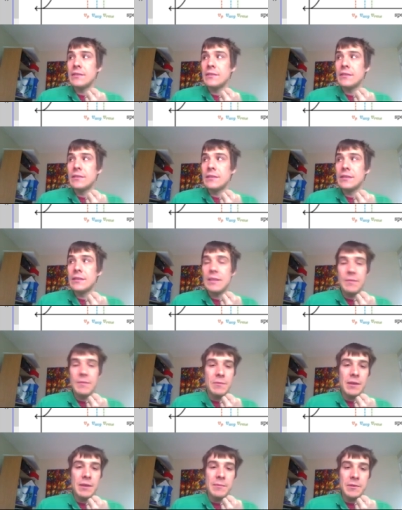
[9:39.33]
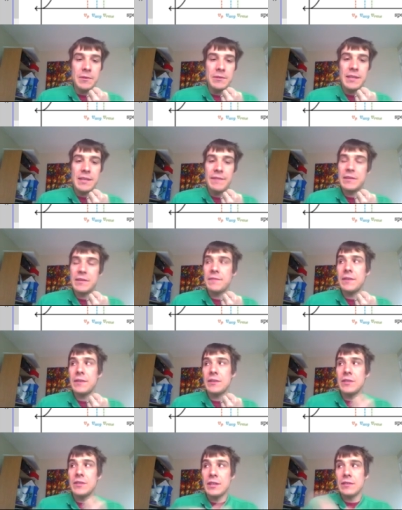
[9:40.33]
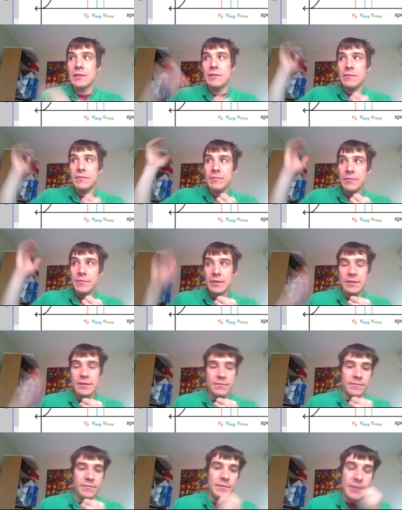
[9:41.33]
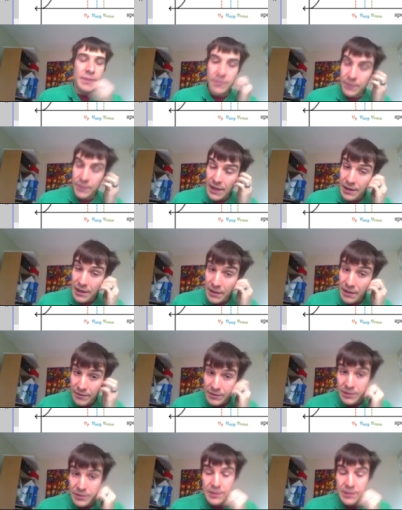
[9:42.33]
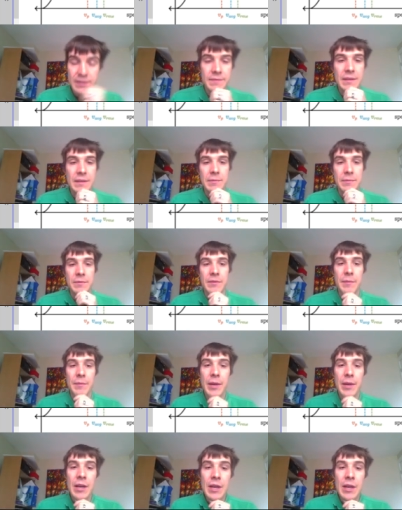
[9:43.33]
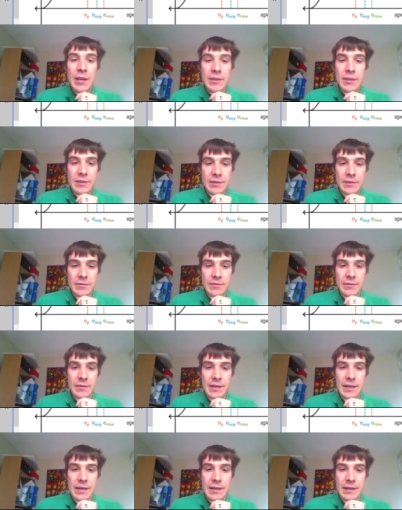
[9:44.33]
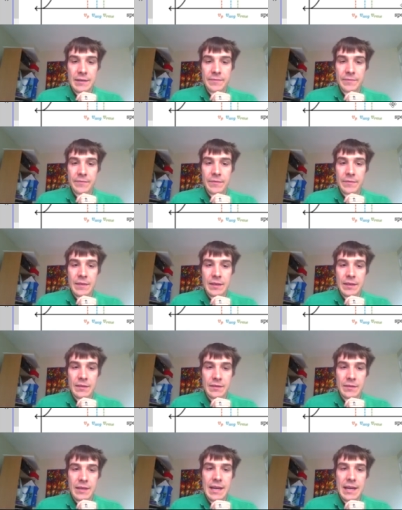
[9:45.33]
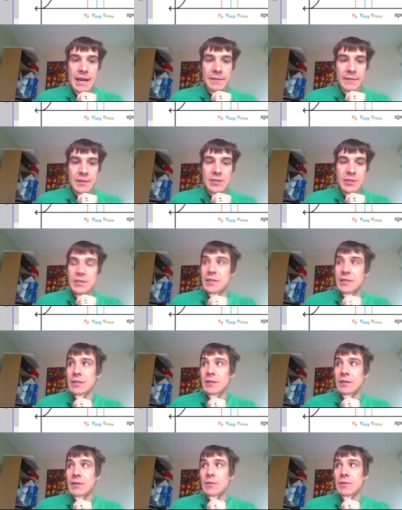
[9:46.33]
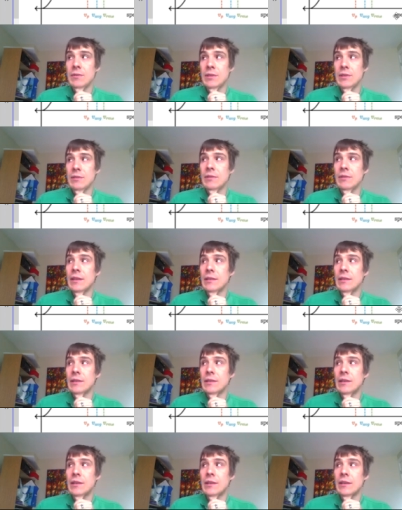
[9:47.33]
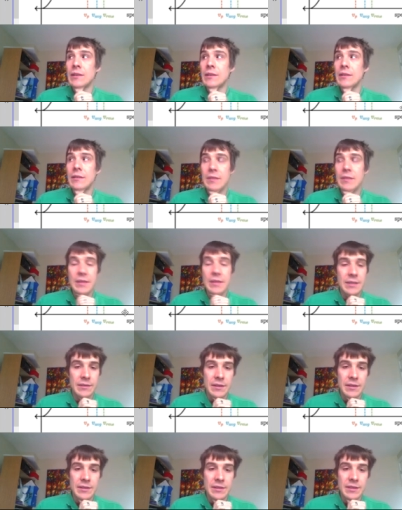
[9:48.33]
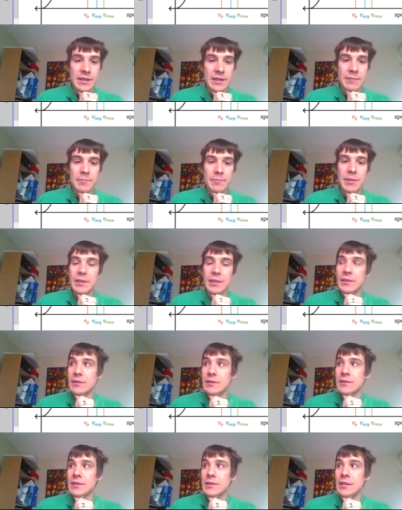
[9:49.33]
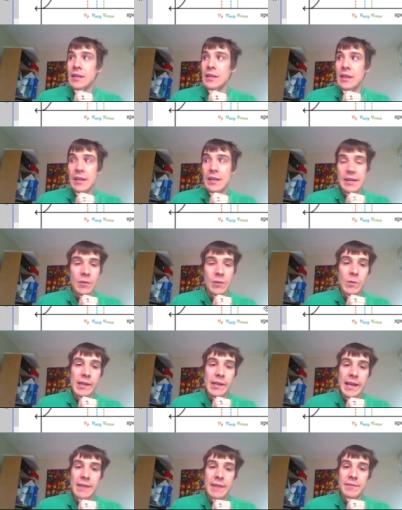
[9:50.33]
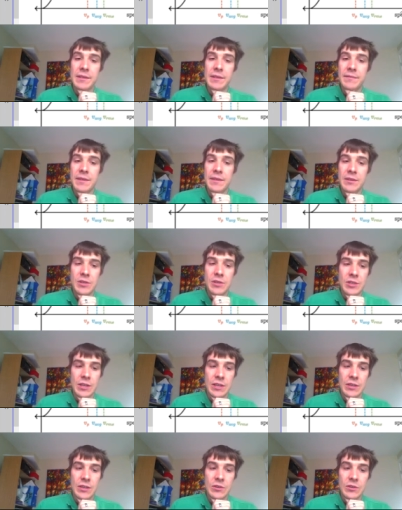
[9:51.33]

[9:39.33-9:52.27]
Some of the water molecules have enough energy to fly off and turn into vapor form. So, the average doesn't tell you the whole story. There are some particles that will have enough energy